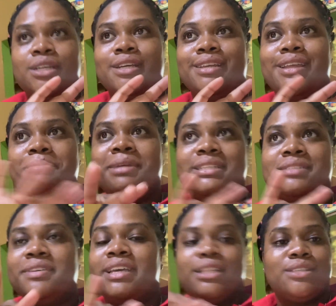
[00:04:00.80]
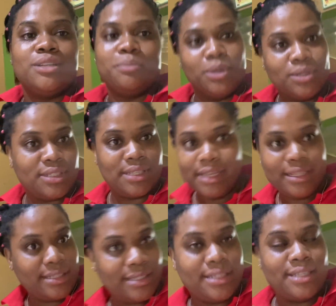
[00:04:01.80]
them not to get to the bus
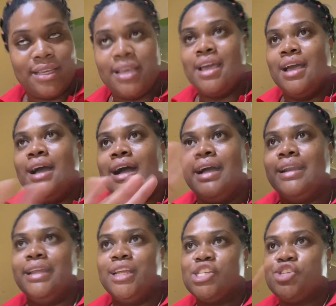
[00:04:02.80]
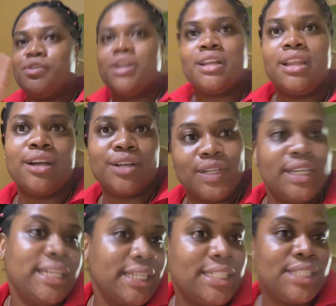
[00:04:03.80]
yet. And then three o'clock
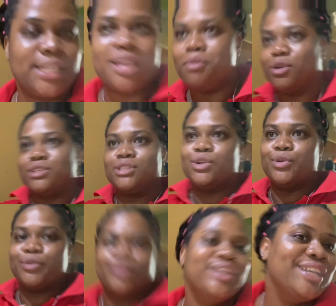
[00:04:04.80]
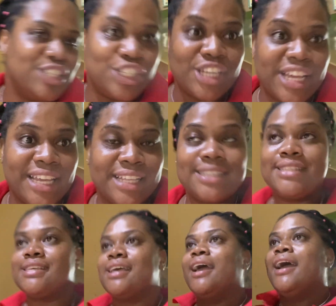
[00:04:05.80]
reach, it bus not reach yet.
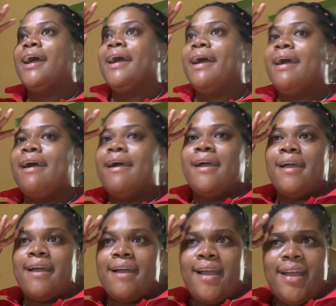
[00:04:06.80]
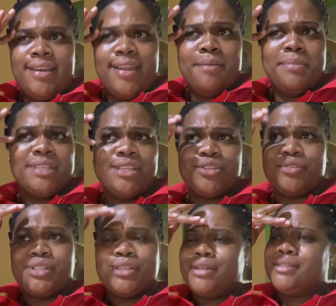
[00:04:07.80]
And then Mister Three
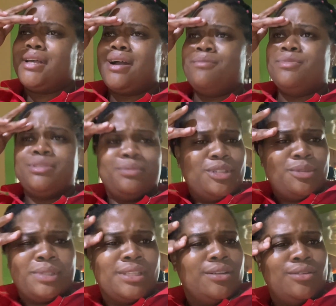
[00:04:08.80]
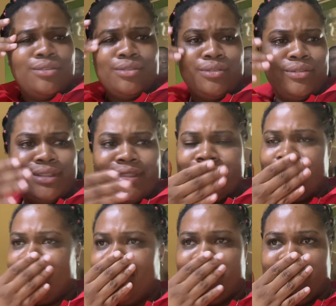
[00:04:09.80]
thirty almost, which I said no, this
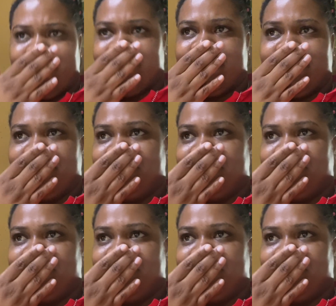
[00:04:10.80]
can't work.